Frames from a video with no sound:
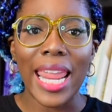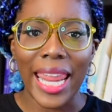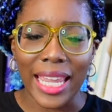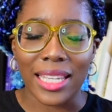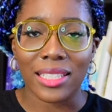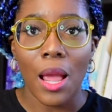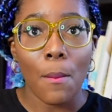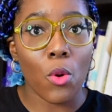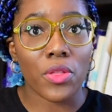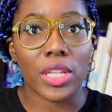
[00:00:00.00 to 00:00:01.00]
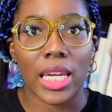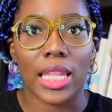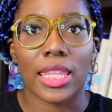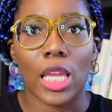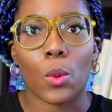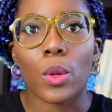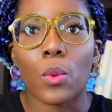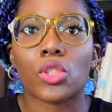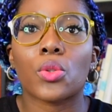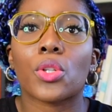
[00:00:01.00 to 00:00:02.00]
And more than anything, we
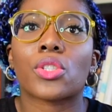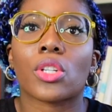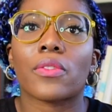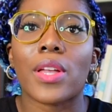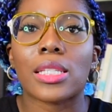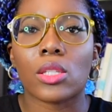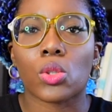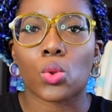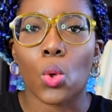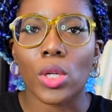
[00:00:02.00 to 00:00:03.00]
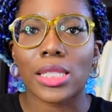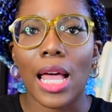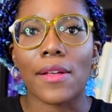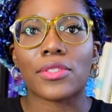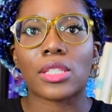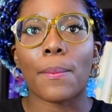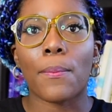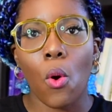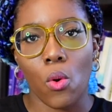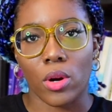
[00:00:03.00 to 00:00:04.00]
want you to serve as a source of
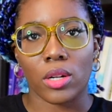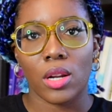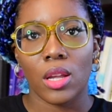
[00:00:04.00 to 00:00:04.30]
support